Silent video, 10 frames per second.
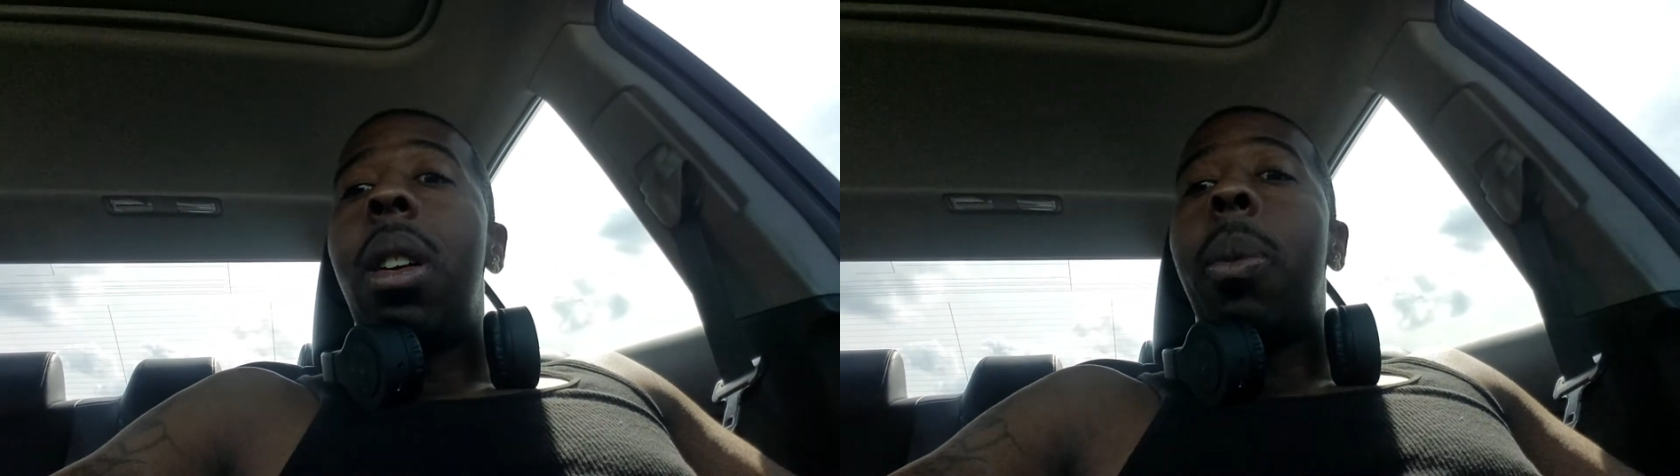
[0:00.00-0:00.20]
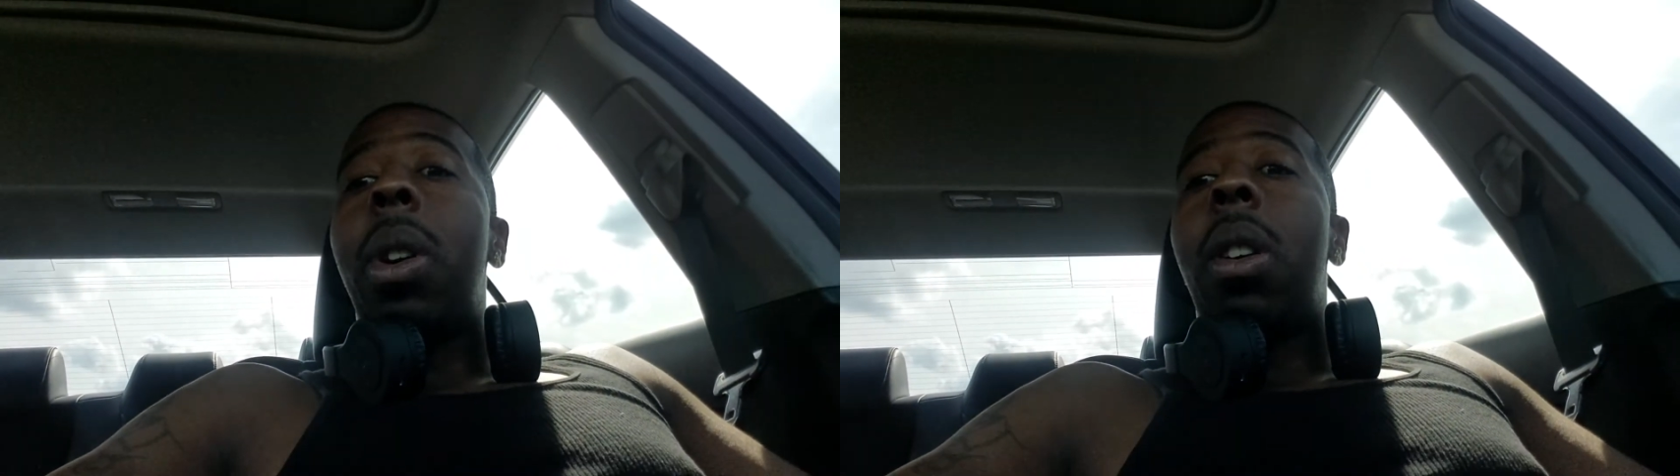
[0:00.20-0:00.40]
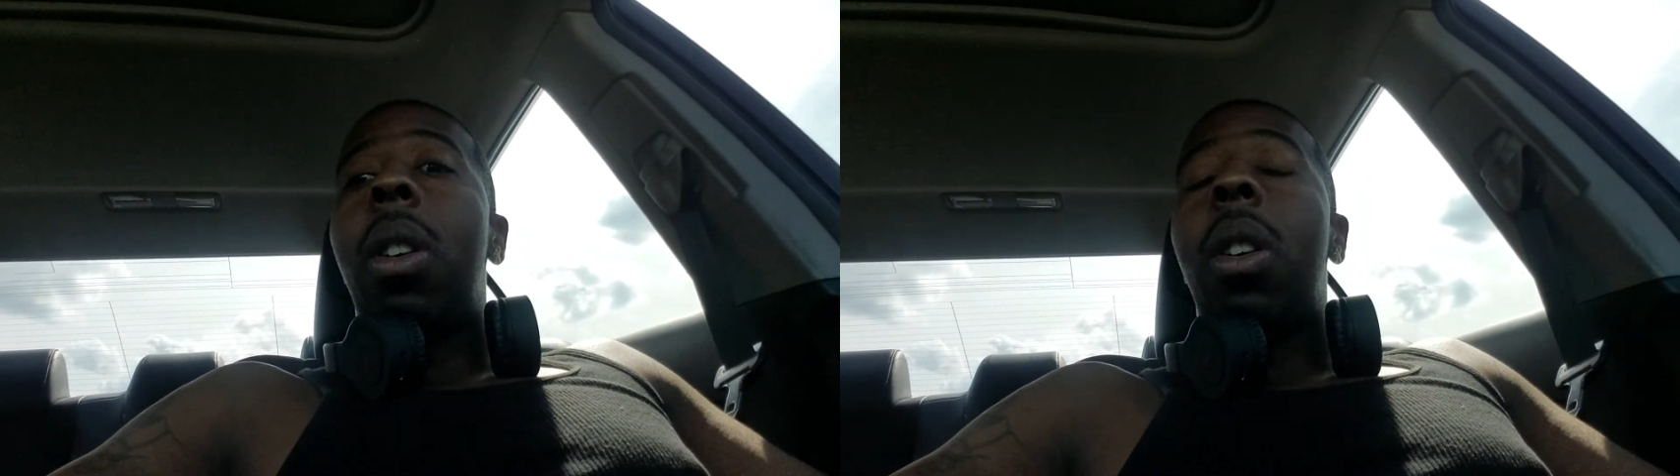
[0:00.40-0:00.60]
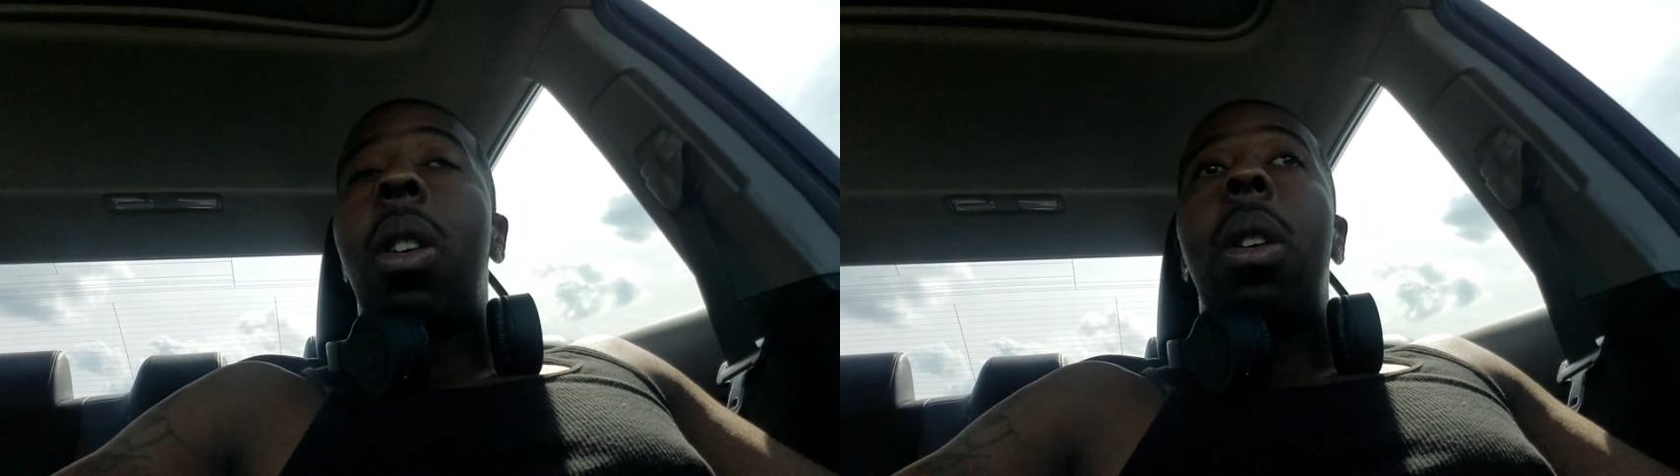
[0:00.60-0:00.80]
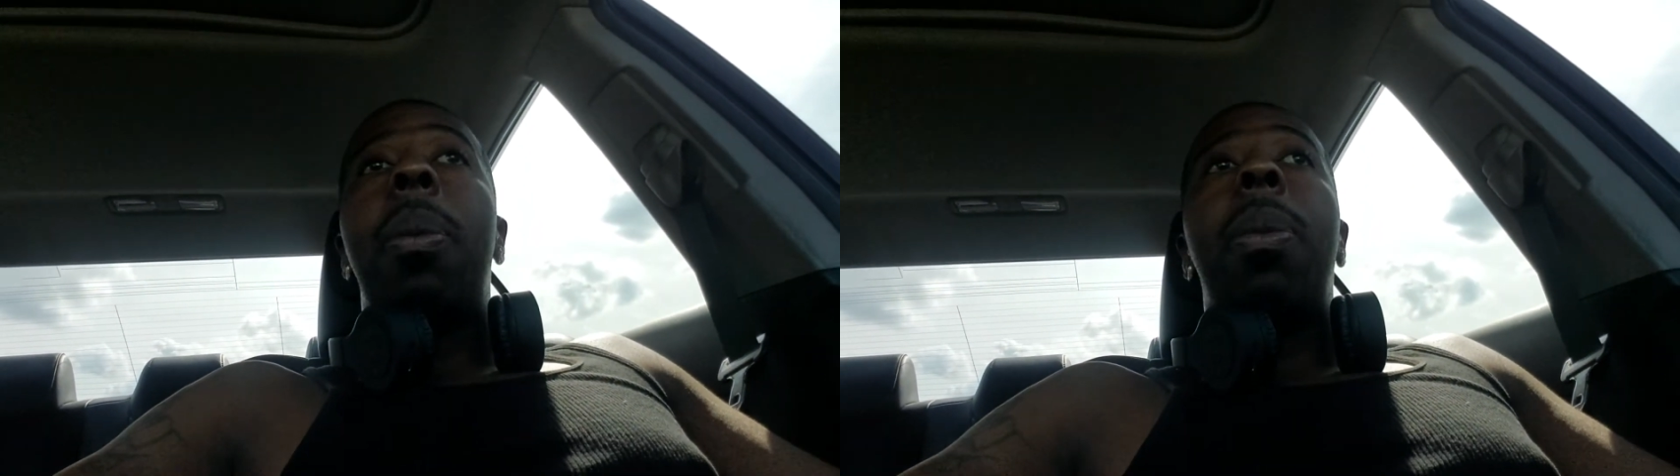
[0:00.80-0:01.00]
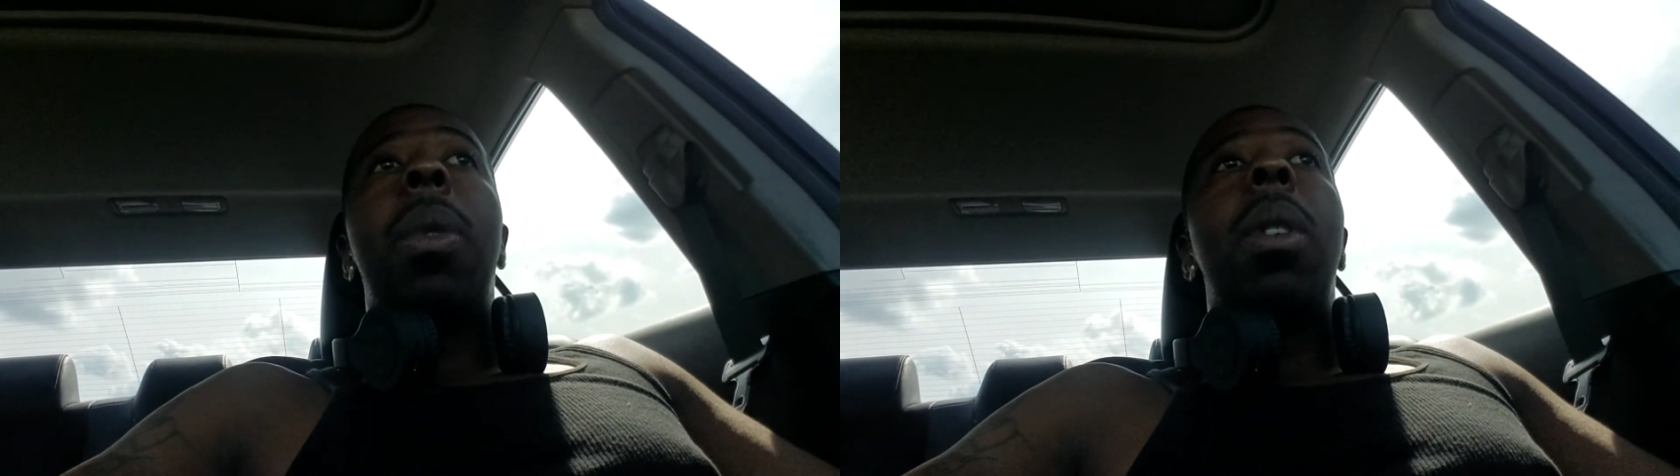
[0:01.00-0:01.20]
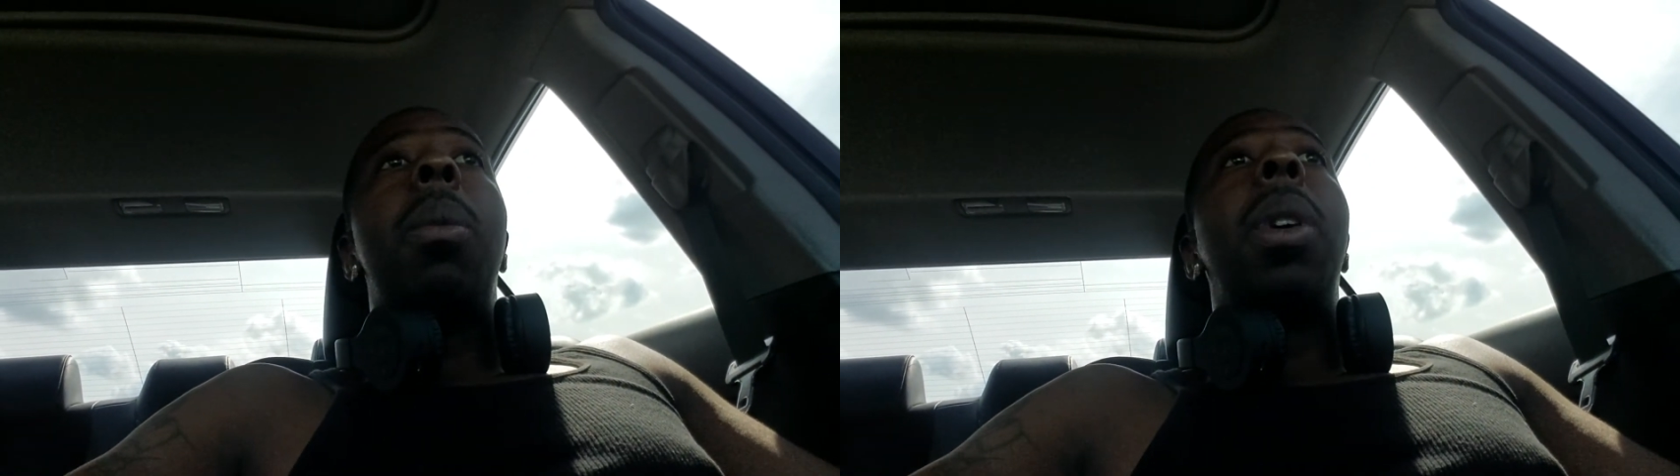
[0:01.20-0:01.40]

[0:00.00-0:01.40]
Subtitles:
But